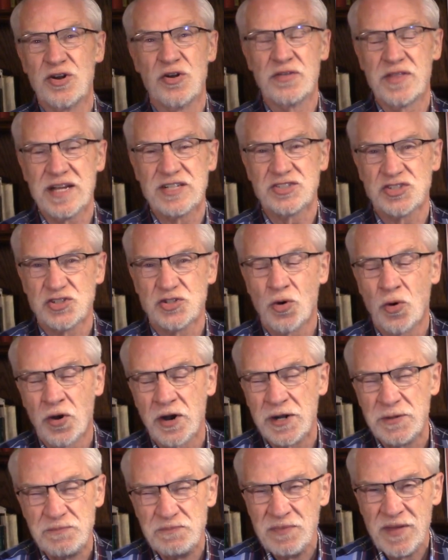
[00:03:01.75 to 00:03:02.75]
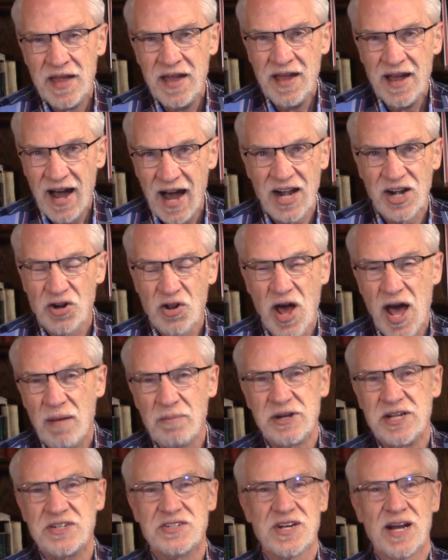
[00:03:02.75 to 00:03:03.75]
You know that story. I don't know how
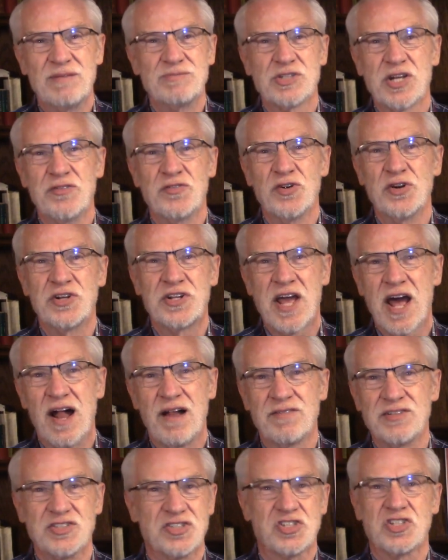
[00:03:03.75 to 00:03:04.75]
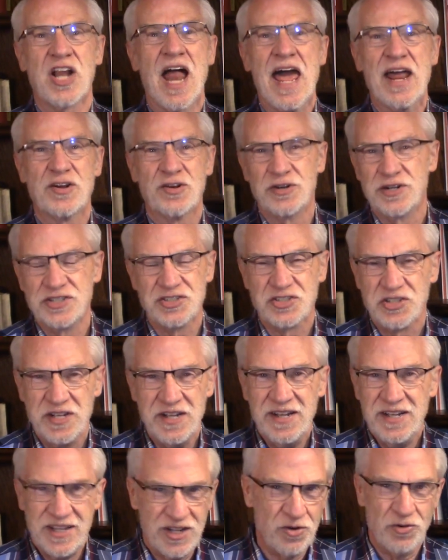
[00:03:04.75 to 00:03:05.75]
many times I've heard Calvin slandered as,
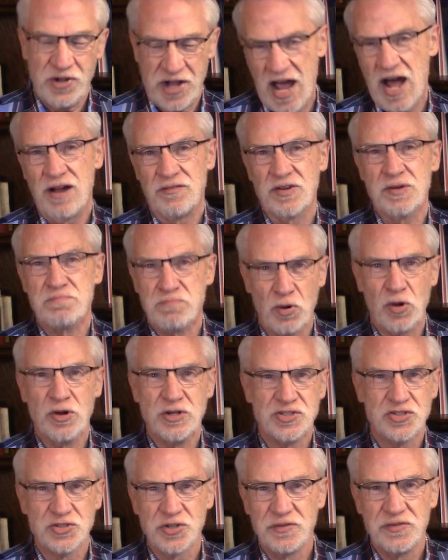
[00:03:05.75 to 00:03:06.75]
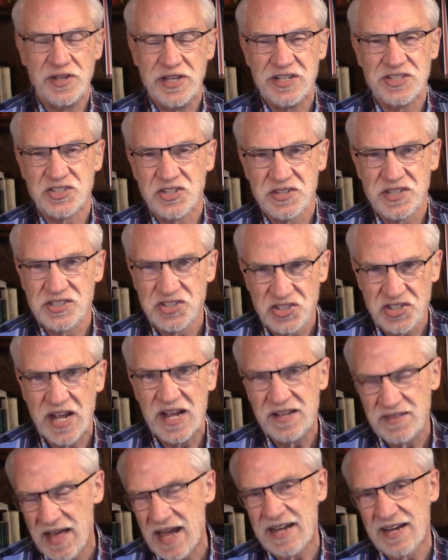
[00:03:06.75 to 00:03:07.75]
Calvin burned Servetus at the
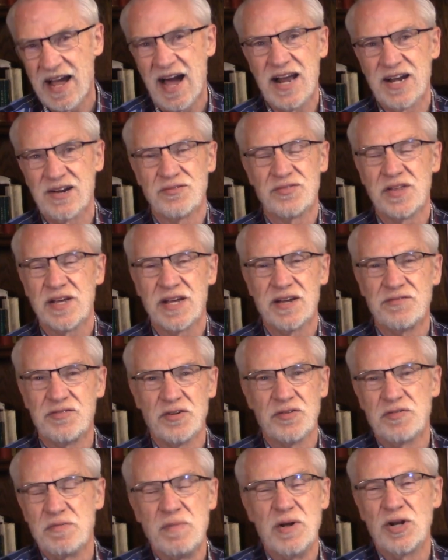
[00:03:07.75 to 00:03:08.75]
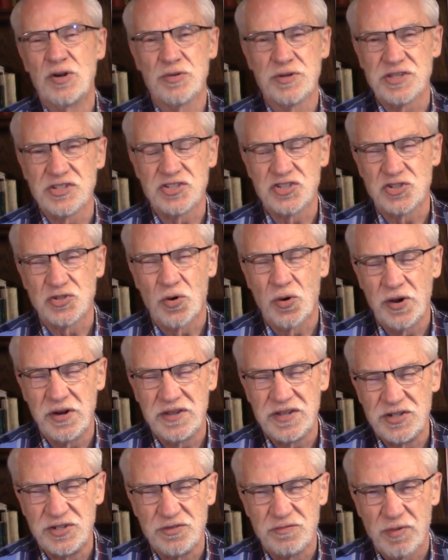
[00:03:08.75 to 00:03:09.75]
stake, that kind of thing. If you're familiar with the
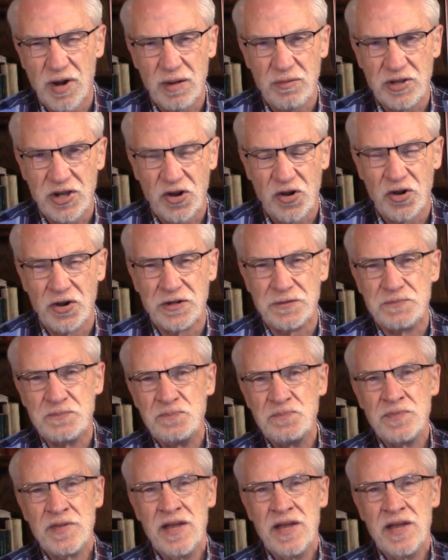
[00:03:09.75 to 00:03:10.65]
story, then you've probably heard